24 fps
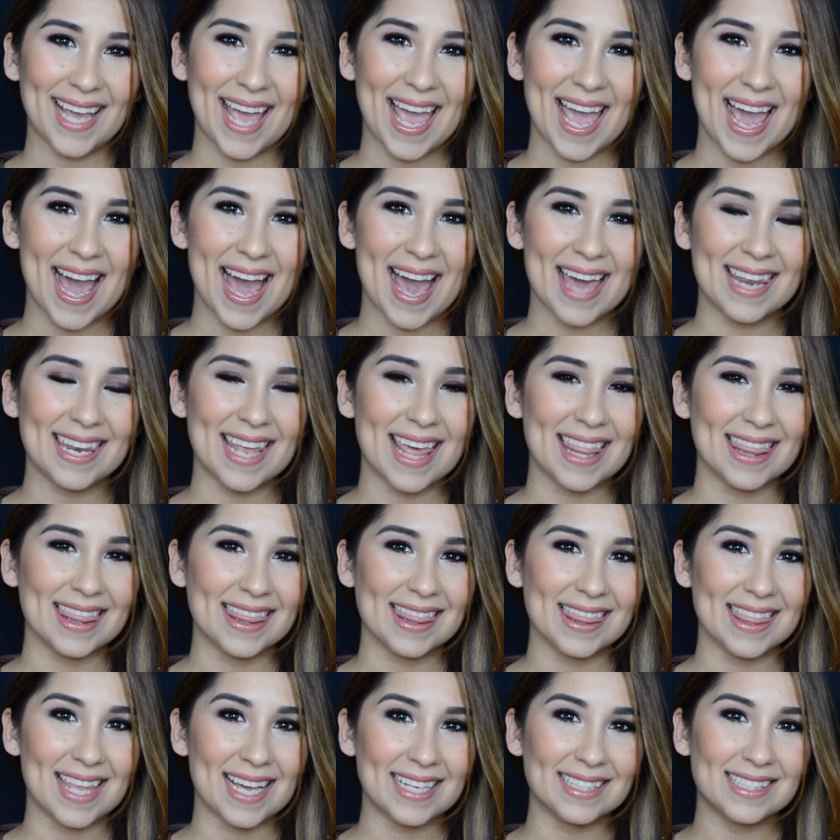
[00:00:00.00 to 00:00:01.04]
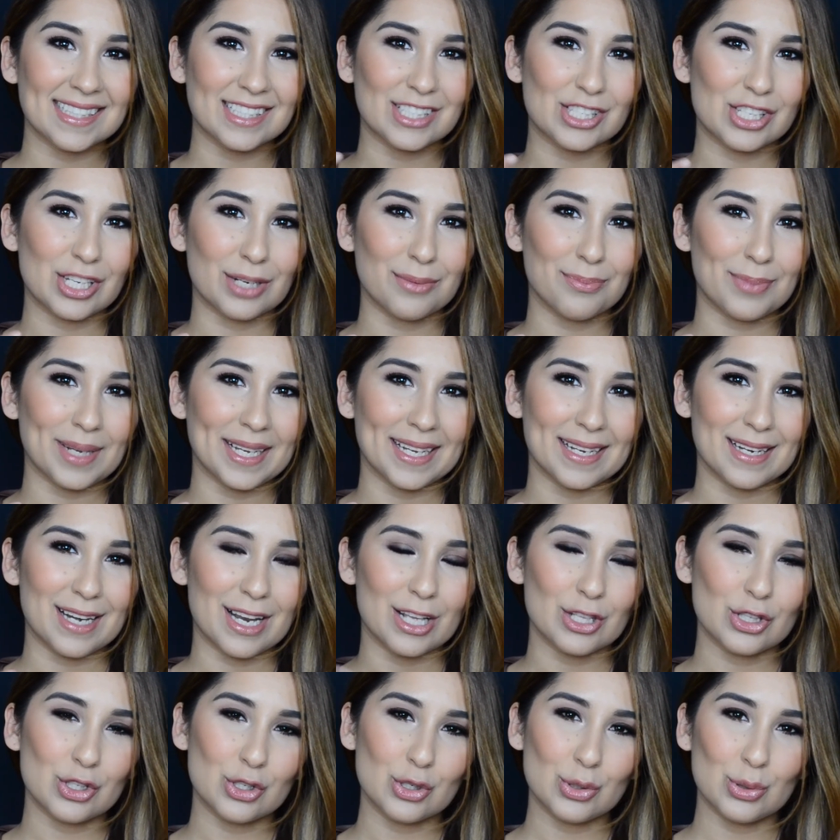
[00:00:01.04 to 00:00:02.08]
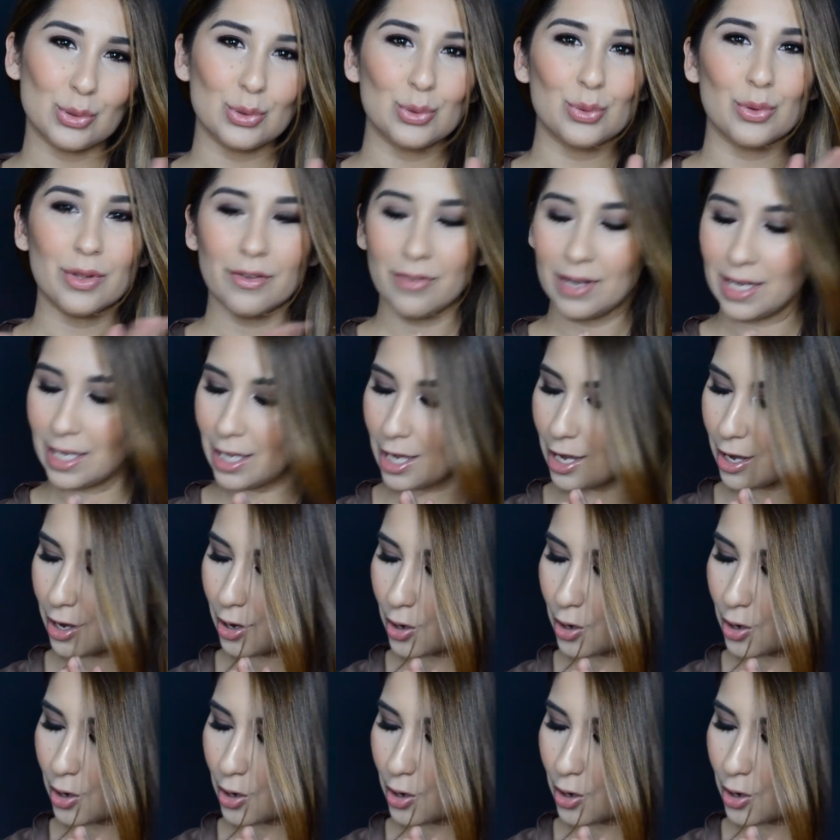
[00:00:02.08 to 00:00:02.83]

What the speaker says: and let's jump into the video.